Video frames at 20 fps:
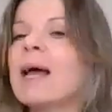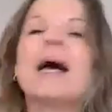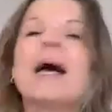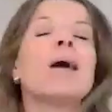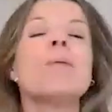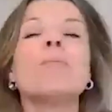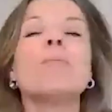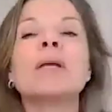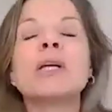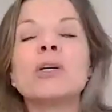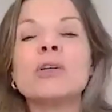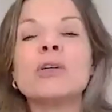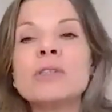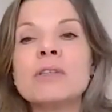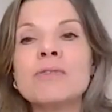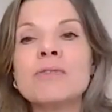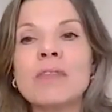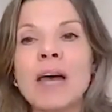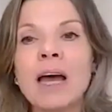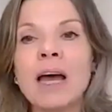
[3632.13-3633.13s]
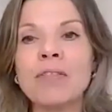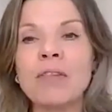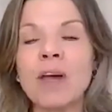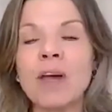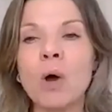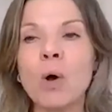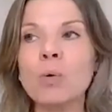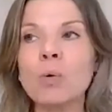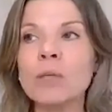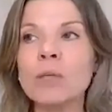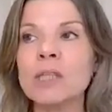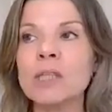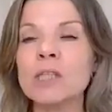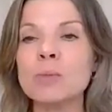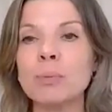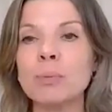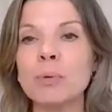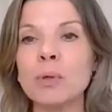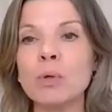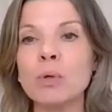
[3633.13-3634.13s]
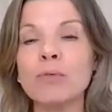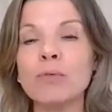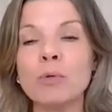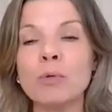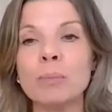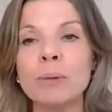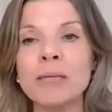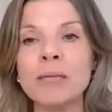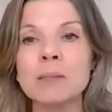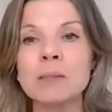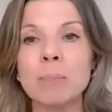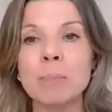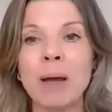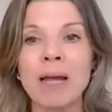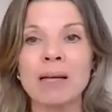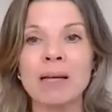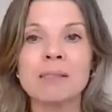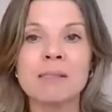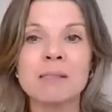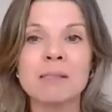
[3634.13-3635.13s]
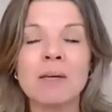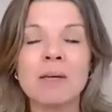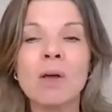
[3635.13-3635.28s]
And because of that, they're holding this beautiful big space